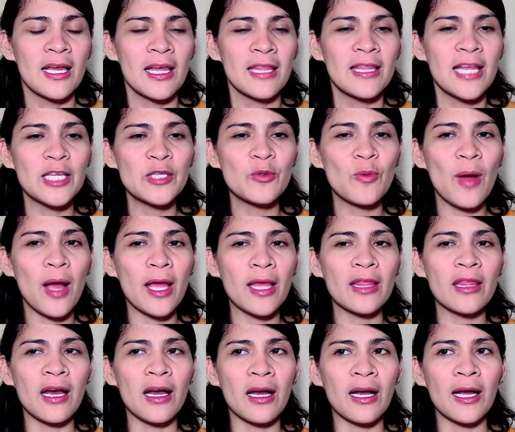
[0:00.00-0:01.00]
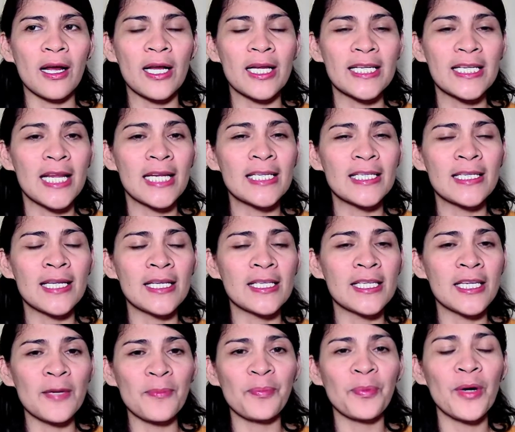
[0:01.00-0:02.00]
That's why the
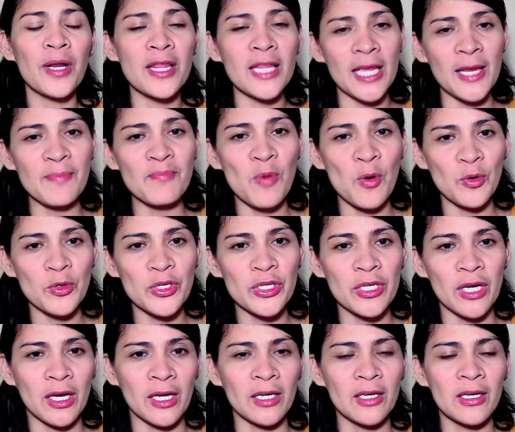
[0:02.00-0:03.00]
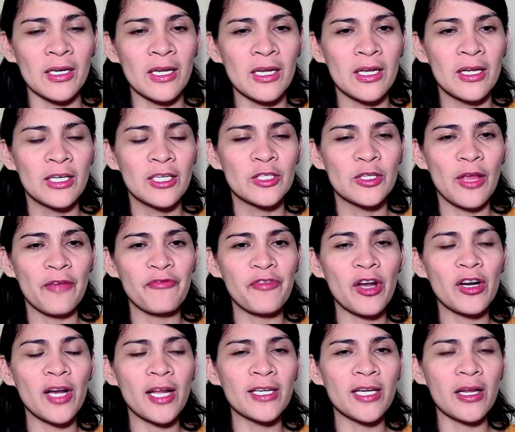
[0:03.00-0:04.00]
deeper the emotion. So
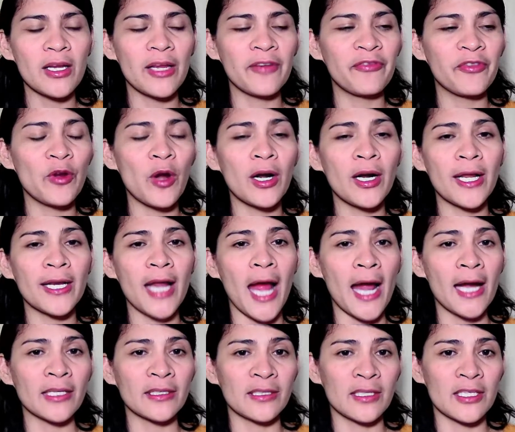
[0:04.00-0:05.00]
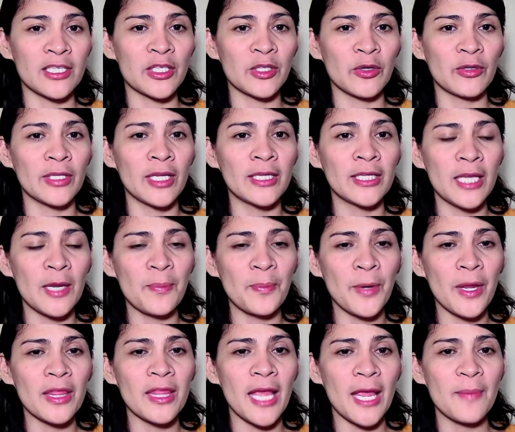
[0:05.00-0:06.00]
if you are an artist, no, the
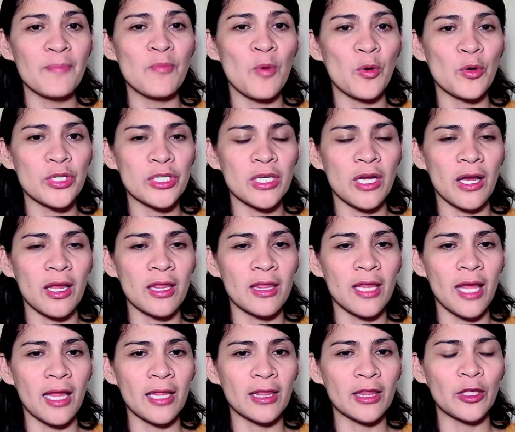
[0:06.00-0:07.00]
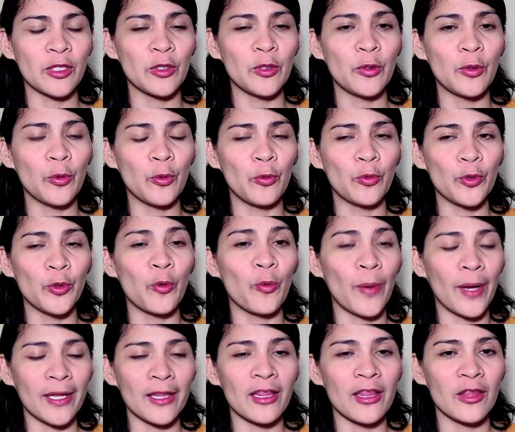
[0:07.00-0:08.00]
deeper the emotion that you
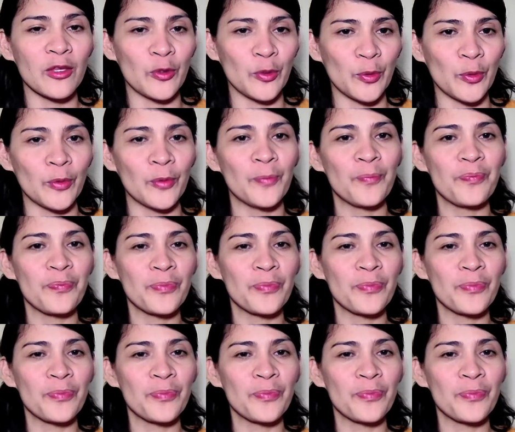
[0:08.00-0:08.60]
went through,